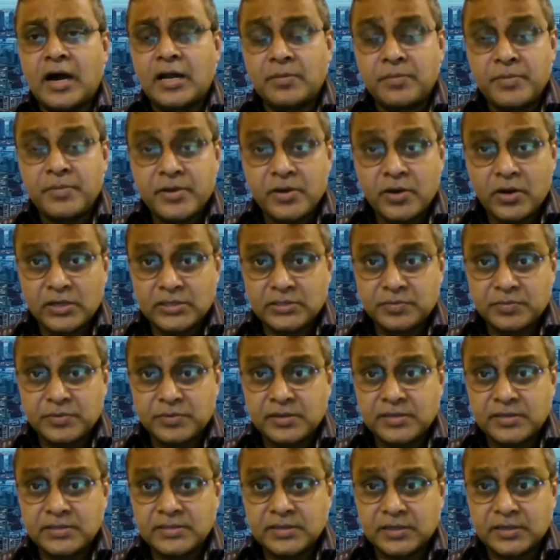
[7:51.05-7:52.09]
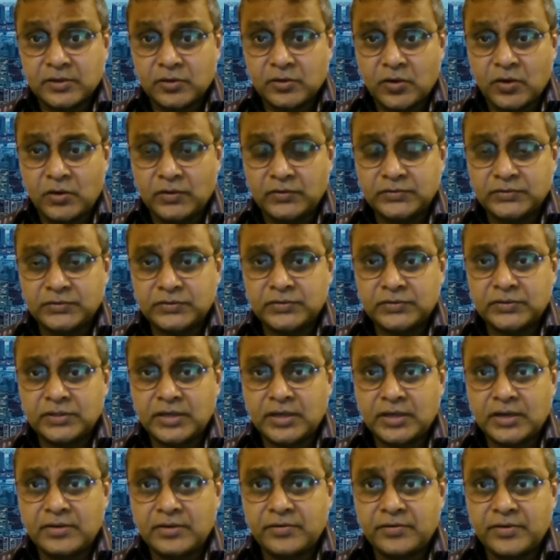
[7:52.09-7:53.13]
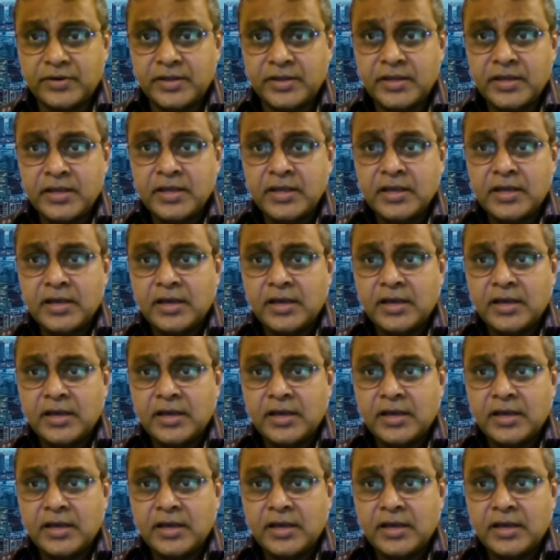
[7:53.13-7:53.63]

army hospitals across the country.